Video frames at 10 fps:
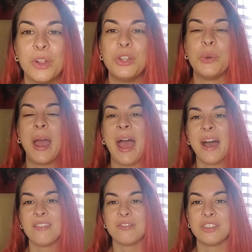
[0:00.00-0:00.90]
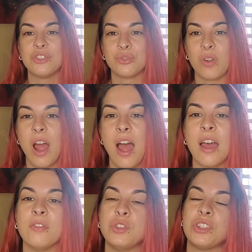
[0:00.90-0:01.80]
You have the
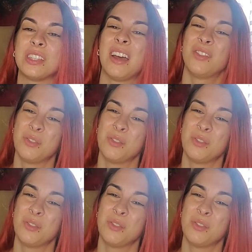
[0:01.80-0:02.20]
drive. You just have